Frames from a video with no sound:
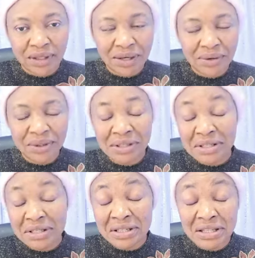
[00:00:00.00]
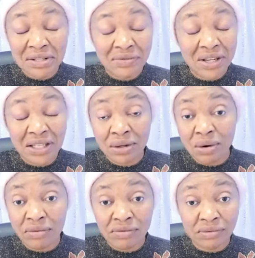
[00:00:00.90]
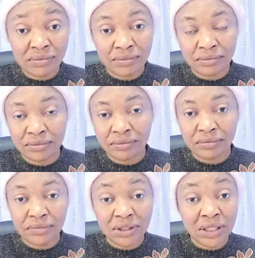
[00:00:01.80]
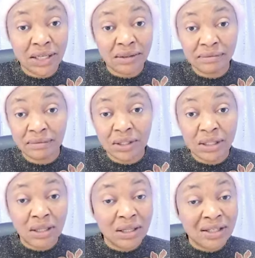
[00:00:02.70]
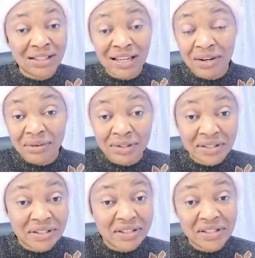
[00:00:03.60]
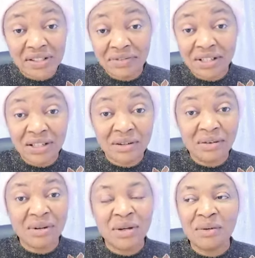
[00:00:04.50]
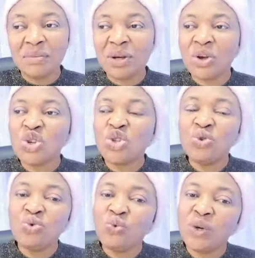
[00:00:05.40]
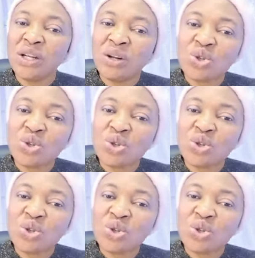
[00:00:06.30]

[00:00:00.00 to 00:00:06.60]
The criticism is fading off. Yeah. The criticism is fading off because you will